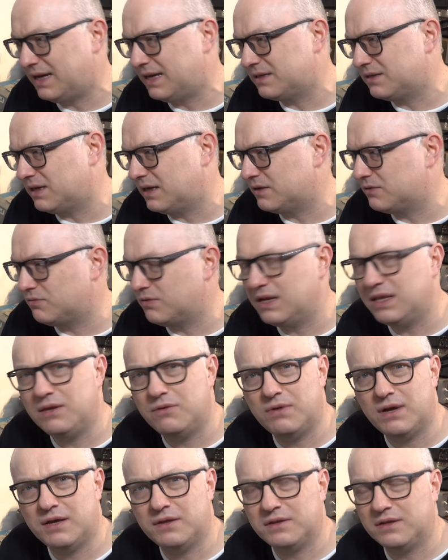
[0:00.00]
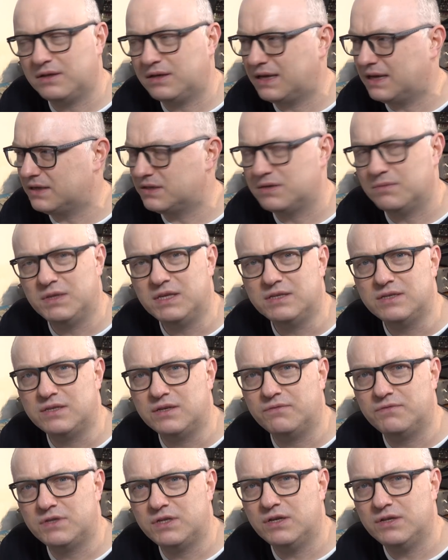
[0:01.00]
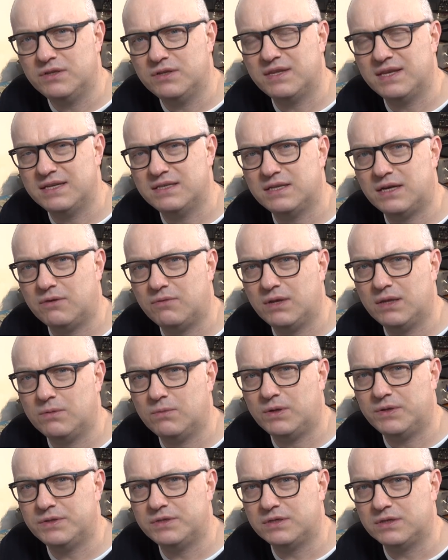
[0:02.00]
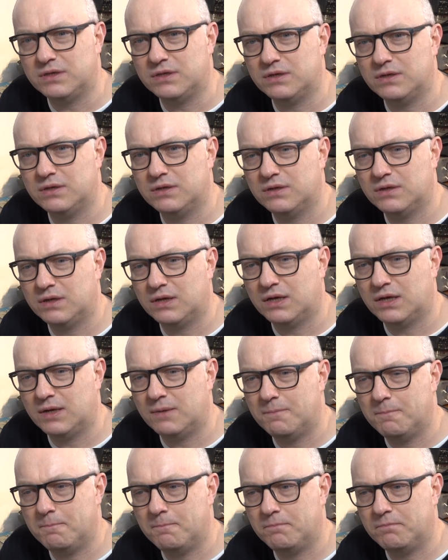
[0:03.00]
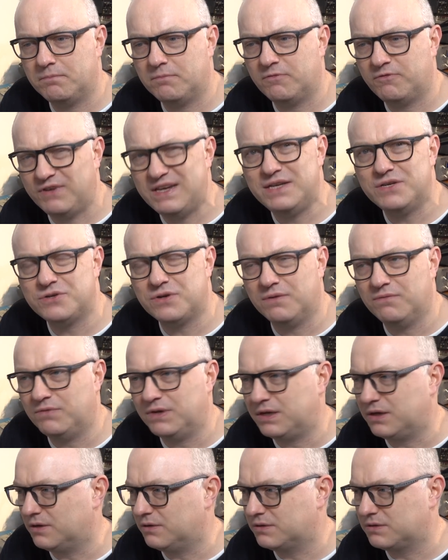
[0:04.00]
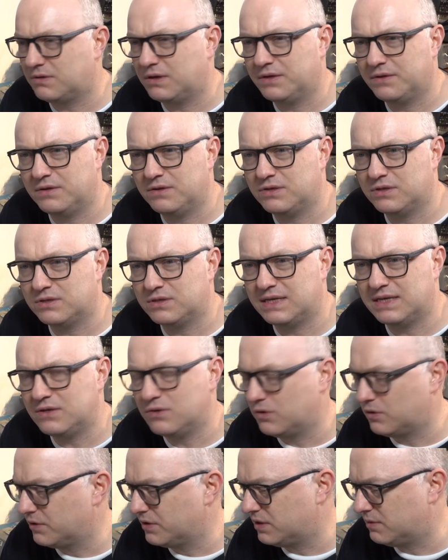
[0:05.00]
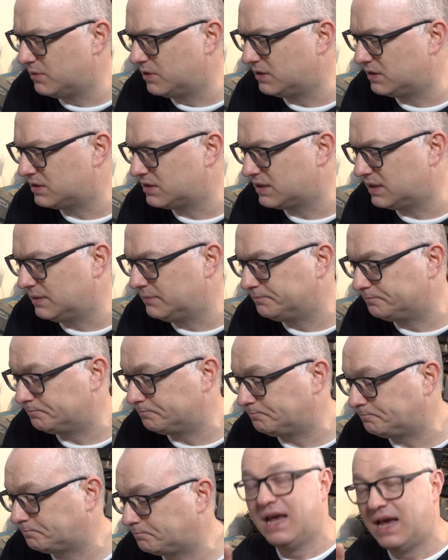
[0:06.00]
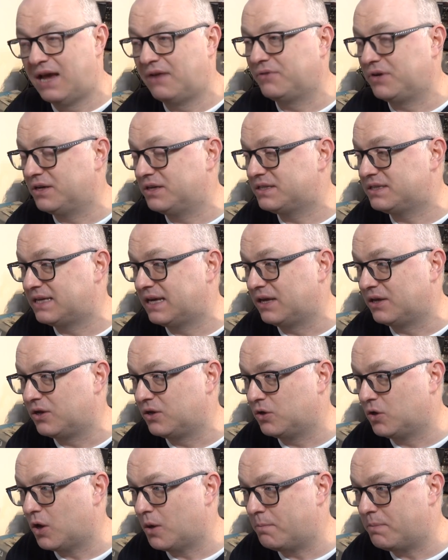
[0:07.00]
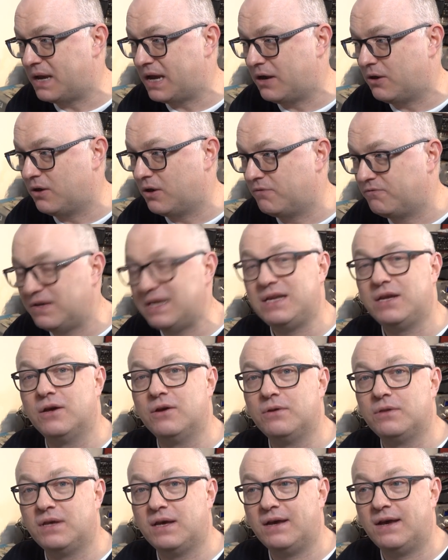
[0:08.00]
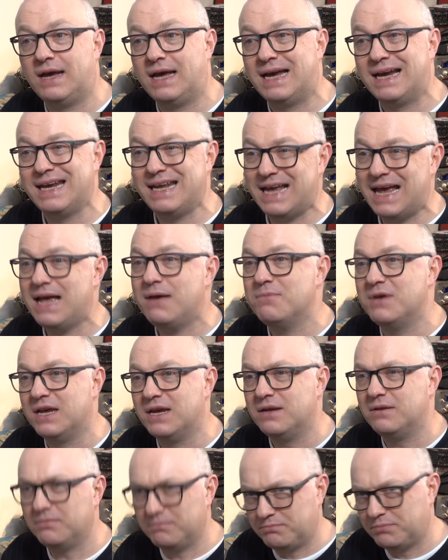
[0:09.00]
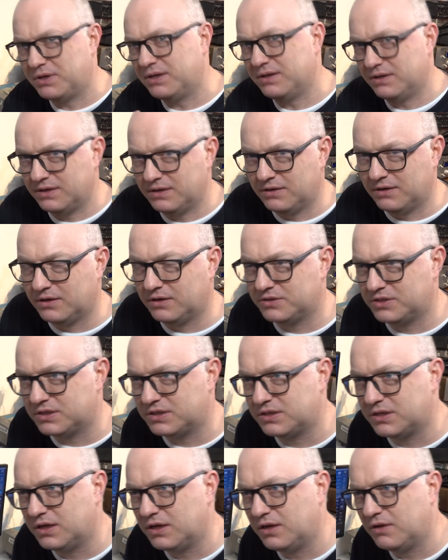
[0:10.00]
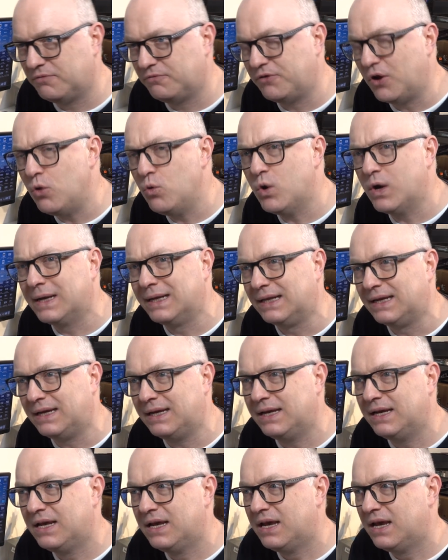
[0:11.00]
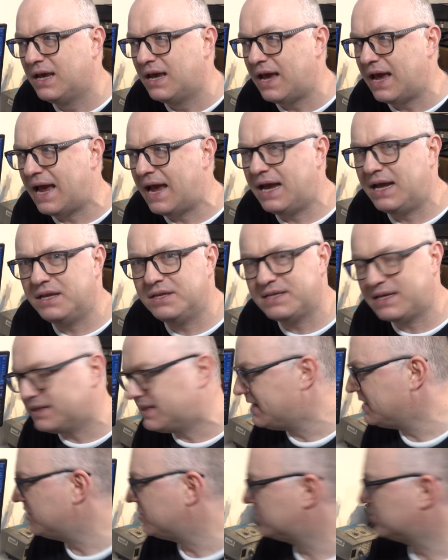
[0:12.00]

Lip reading: I'd really rather get some of this stuff done, things that I really want to feature in videos rather than just ignoring them all the time. I've got to tell you about a video that I am in, but just vocally, and I think you